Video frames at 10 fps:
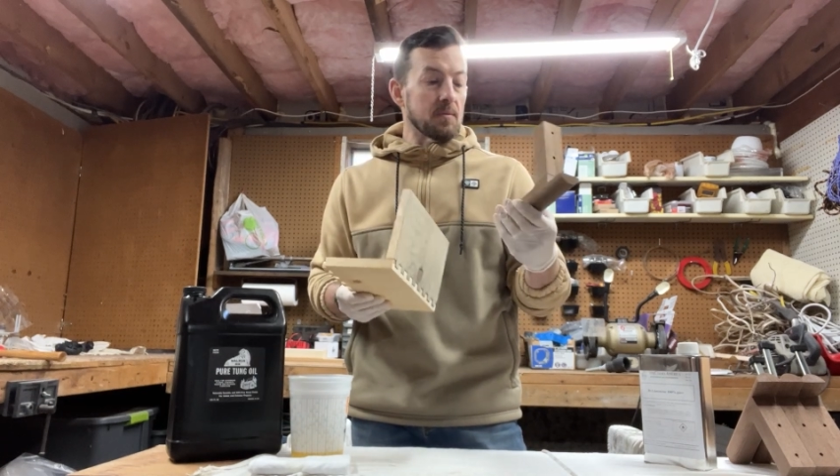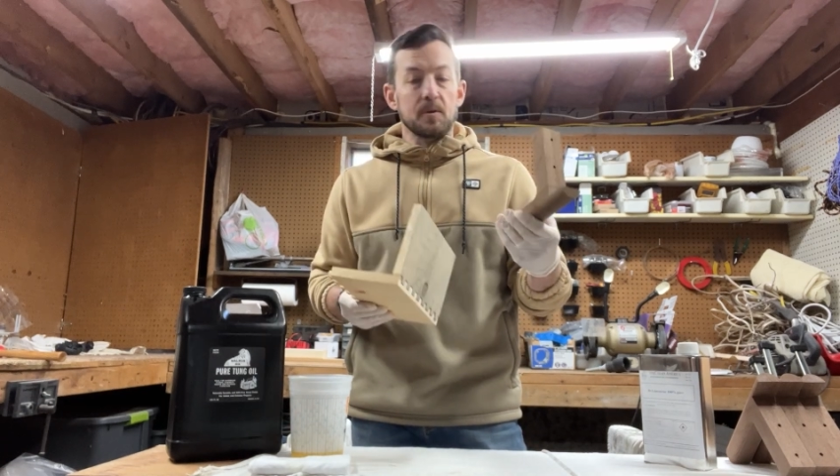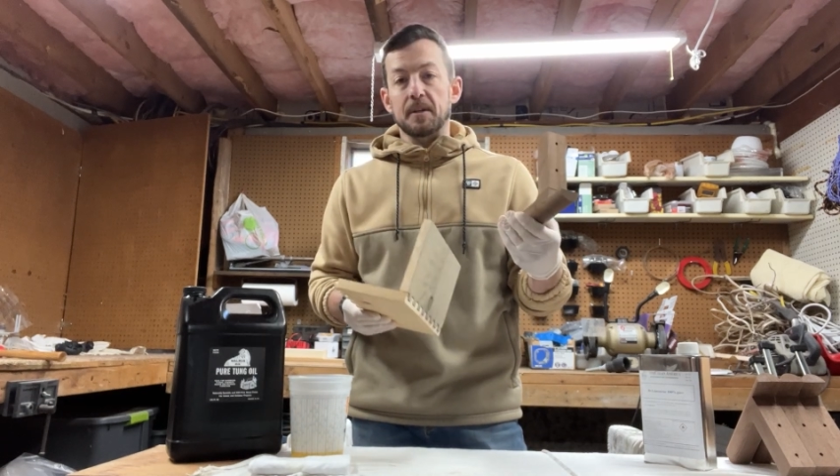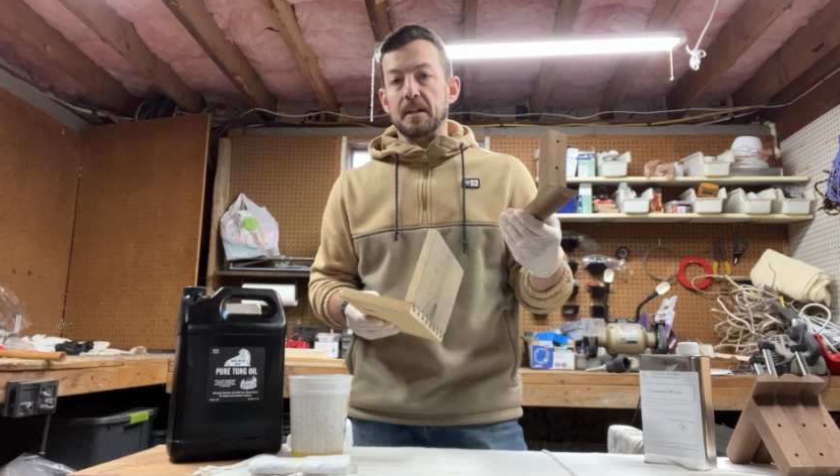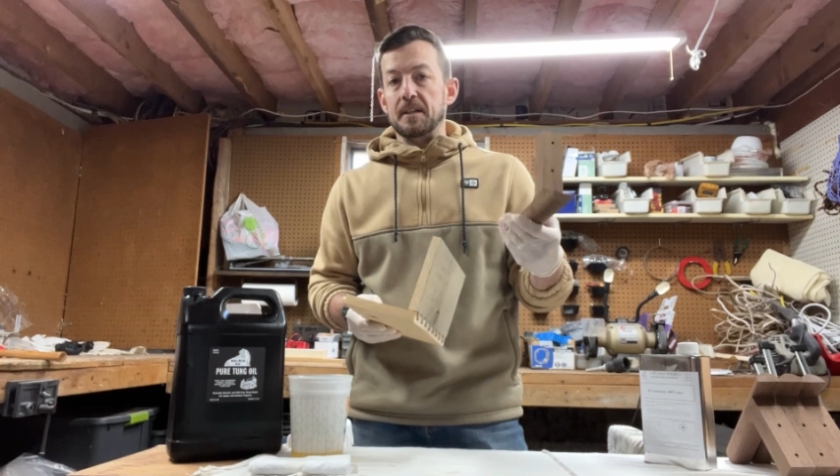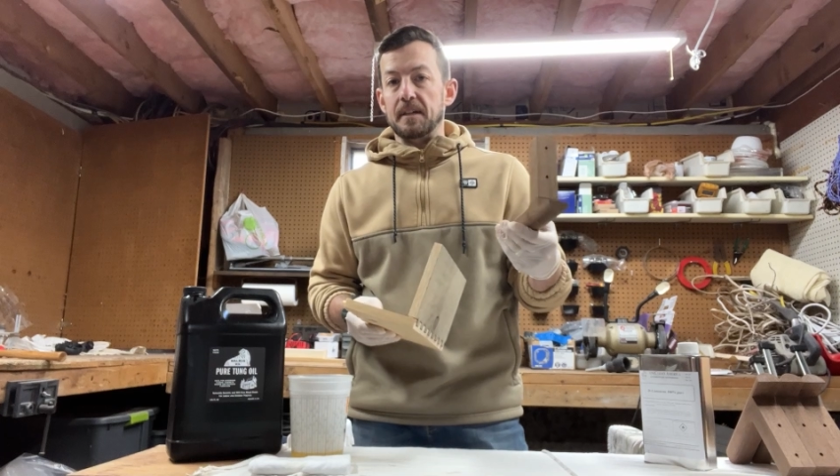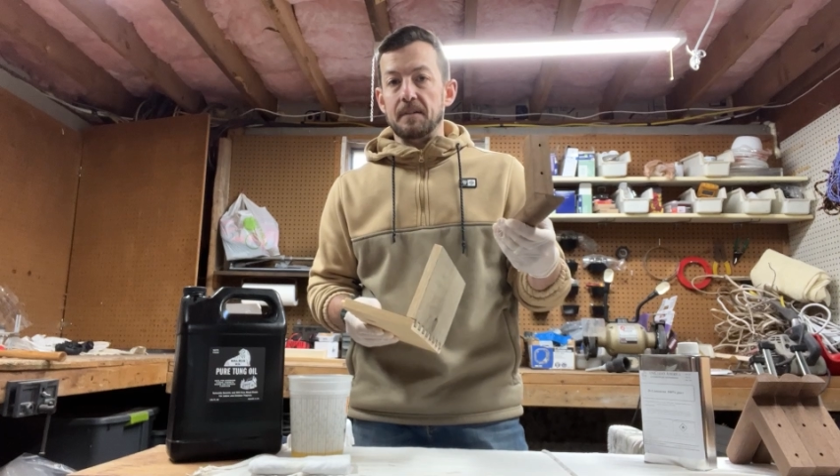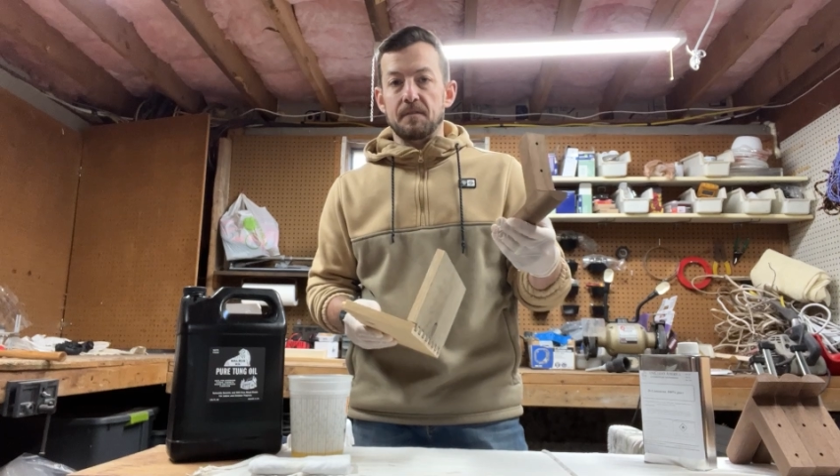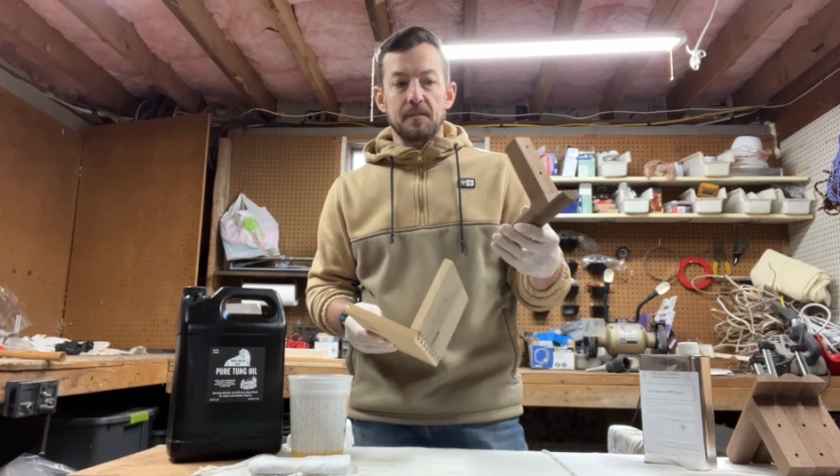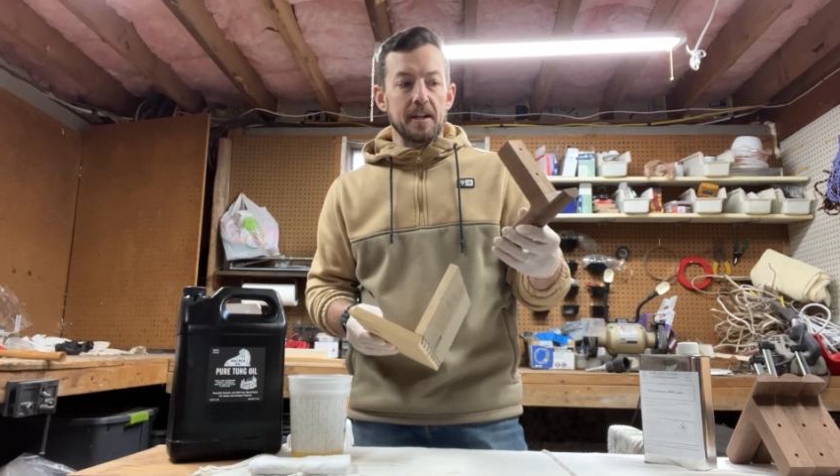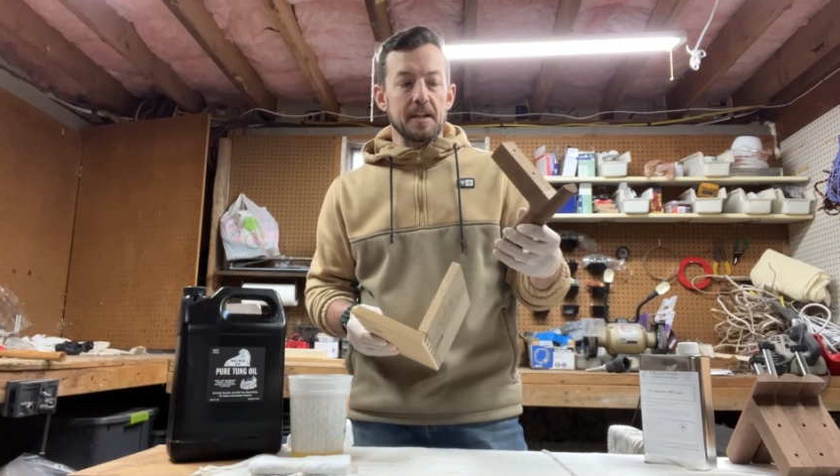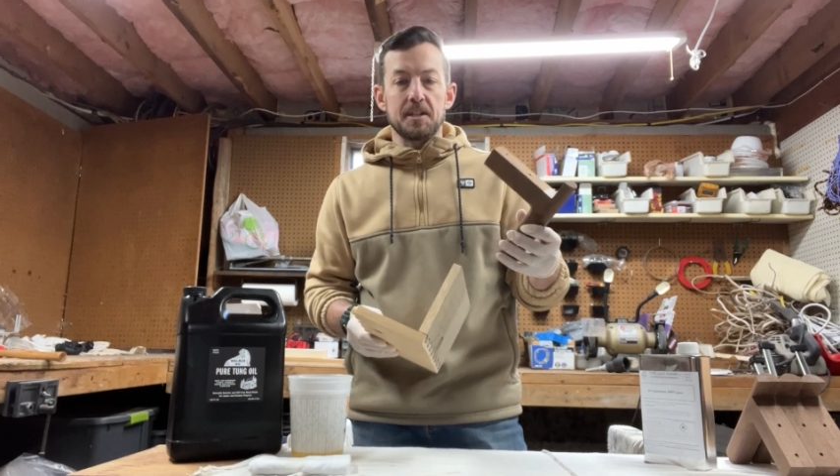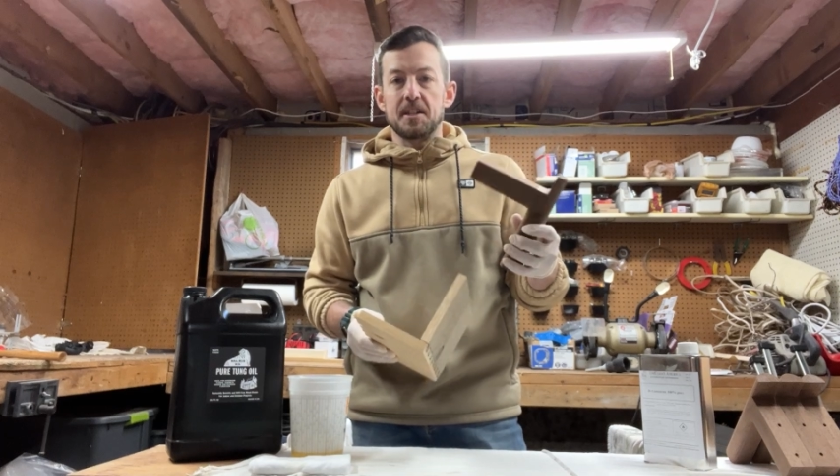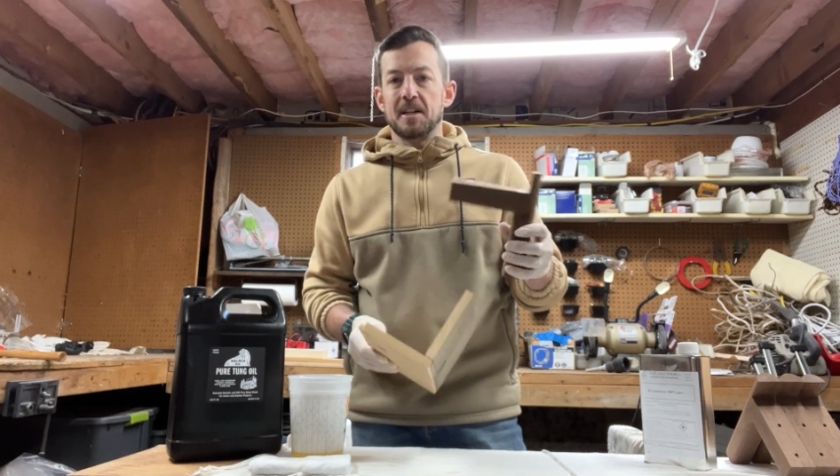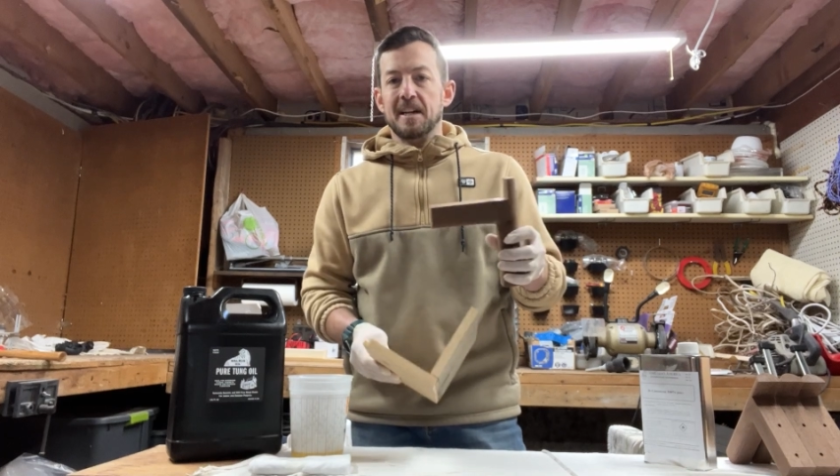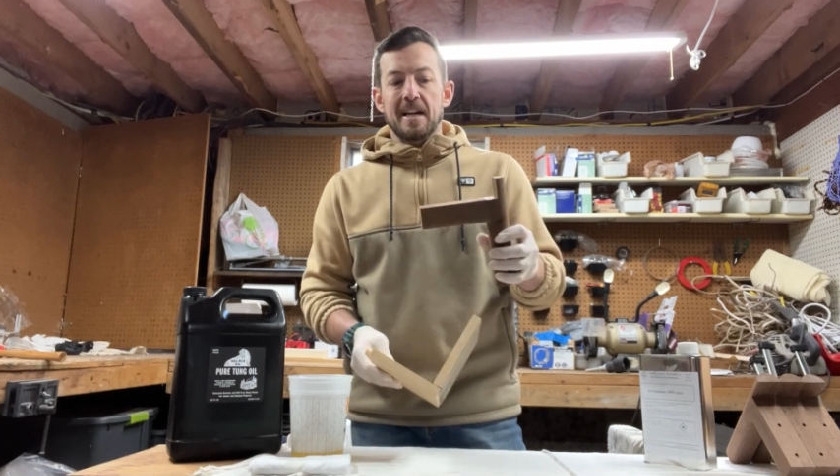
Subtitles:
really clean finish.